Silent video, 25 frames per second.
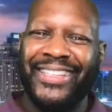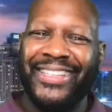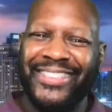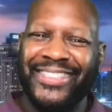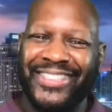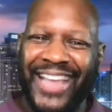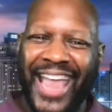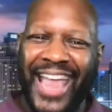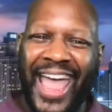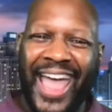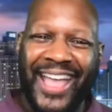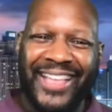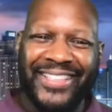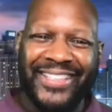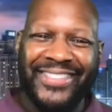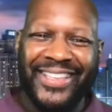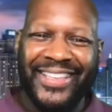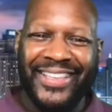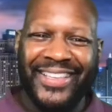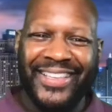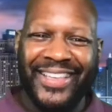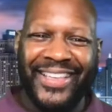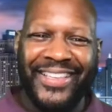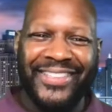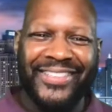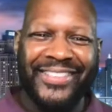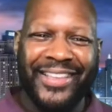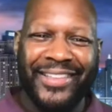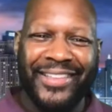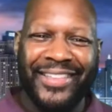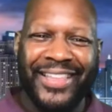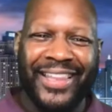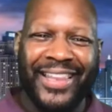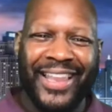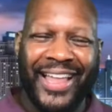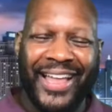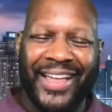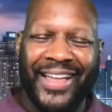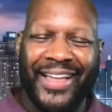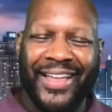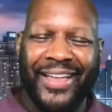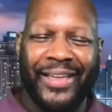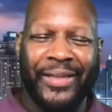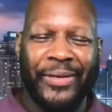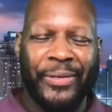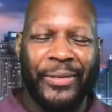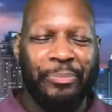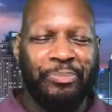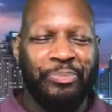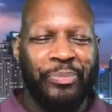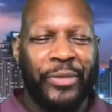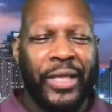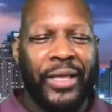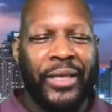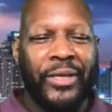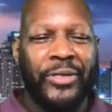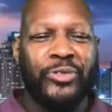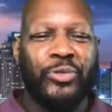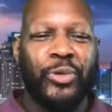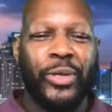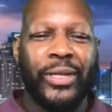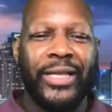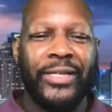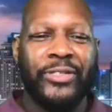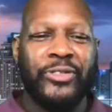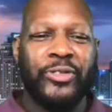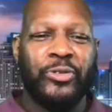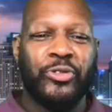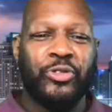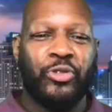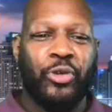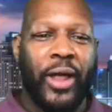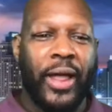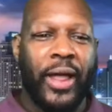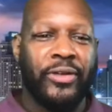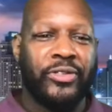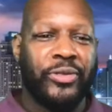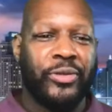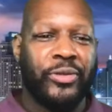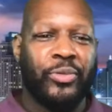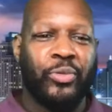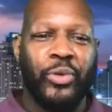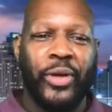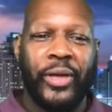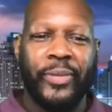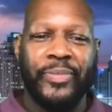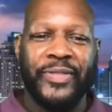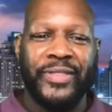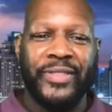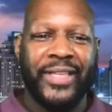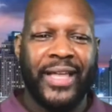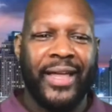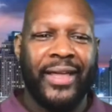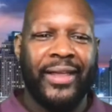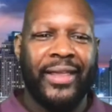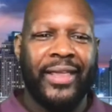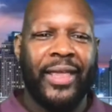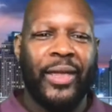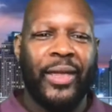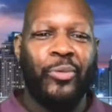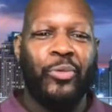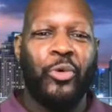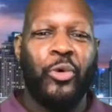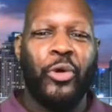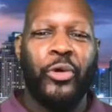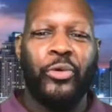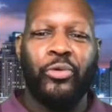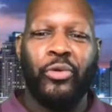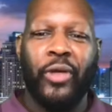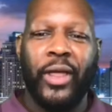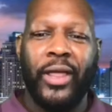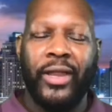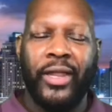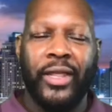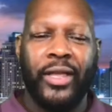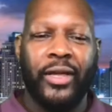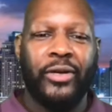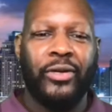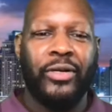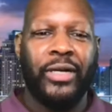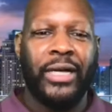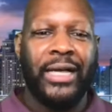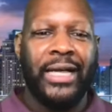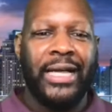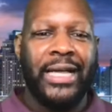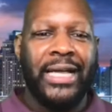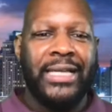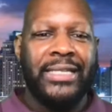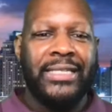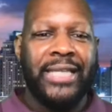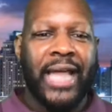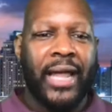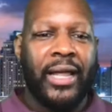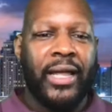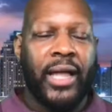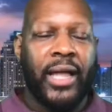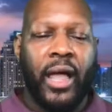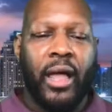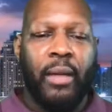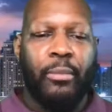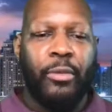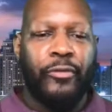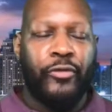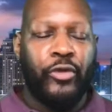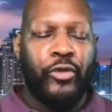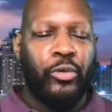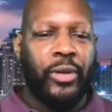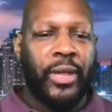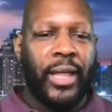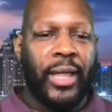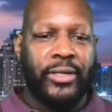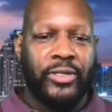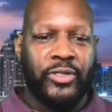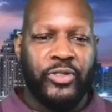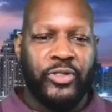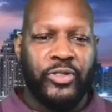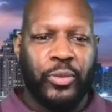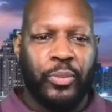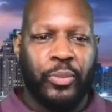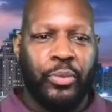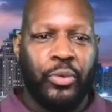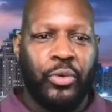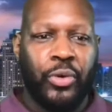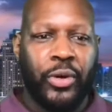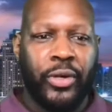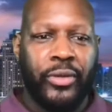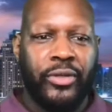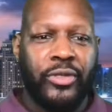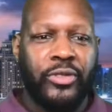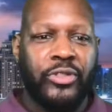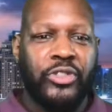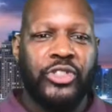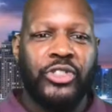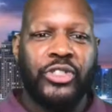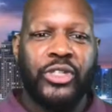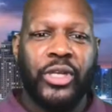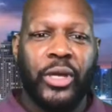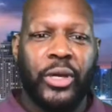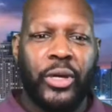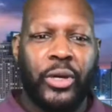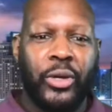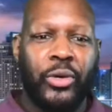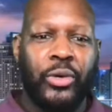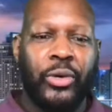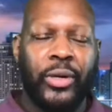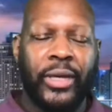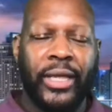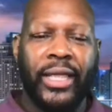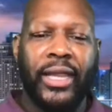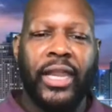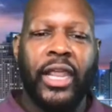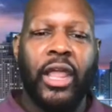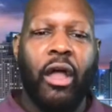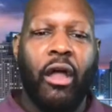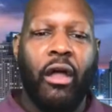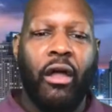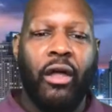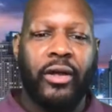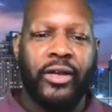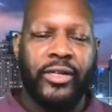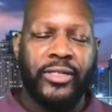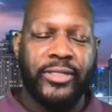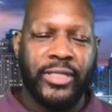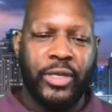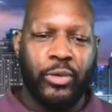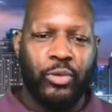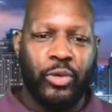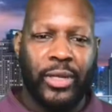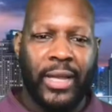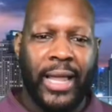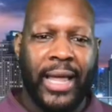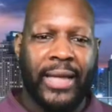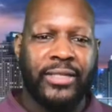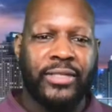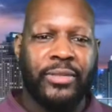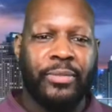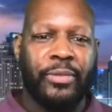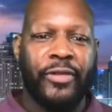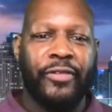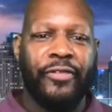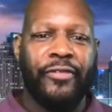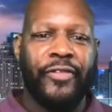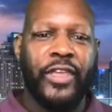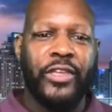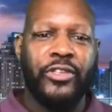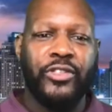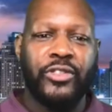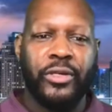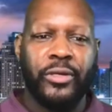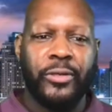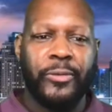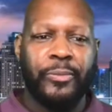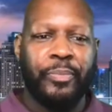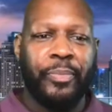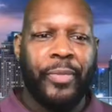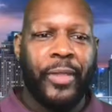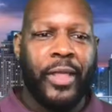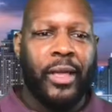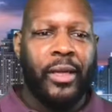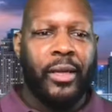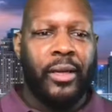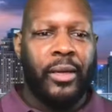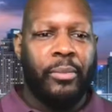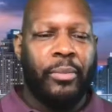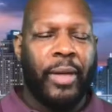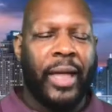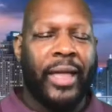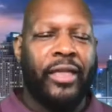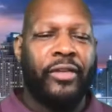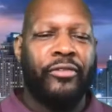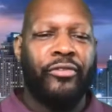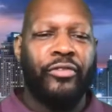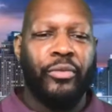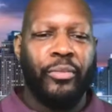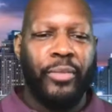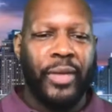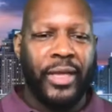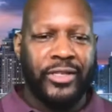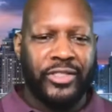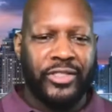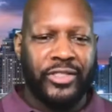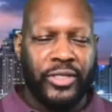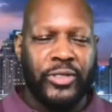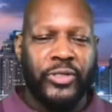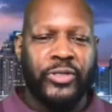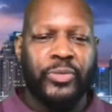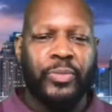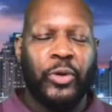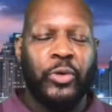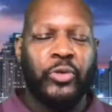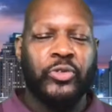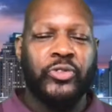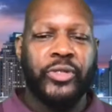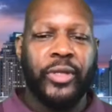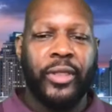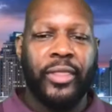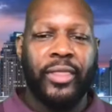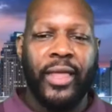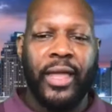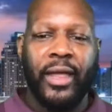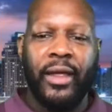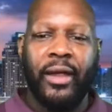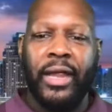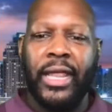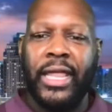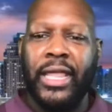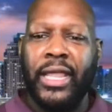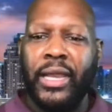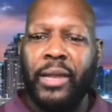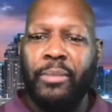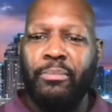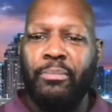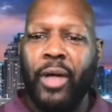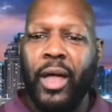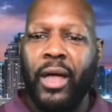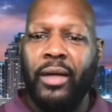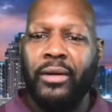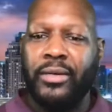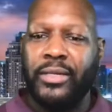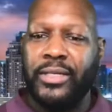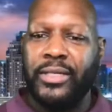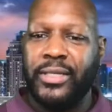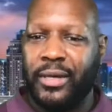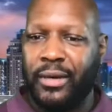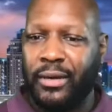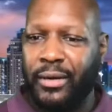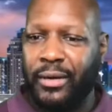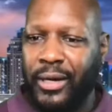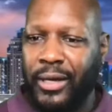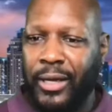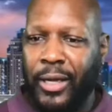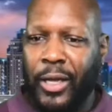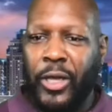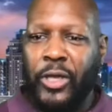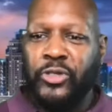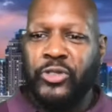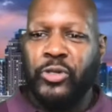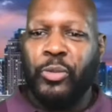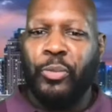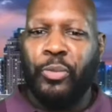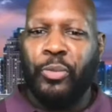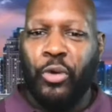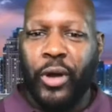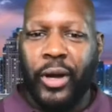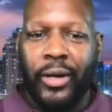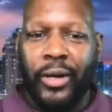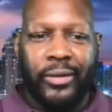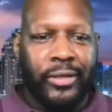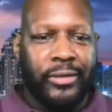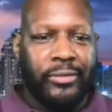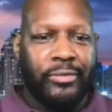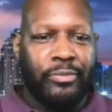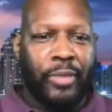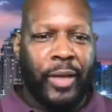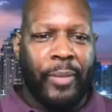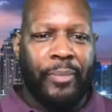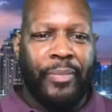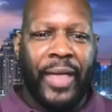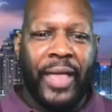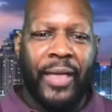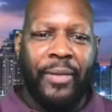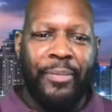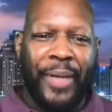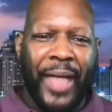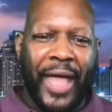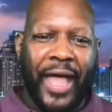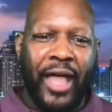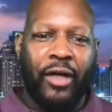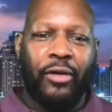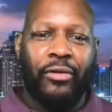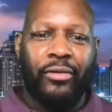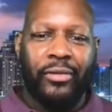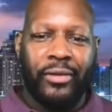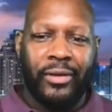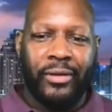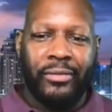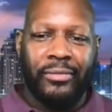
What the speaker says: Jazzie is on the line. As well as subscribe to the website, KWardRadio.com. If you would like to support this show, any artist that would like to be featured, my information is posted there. Any monetary support, my PayPal,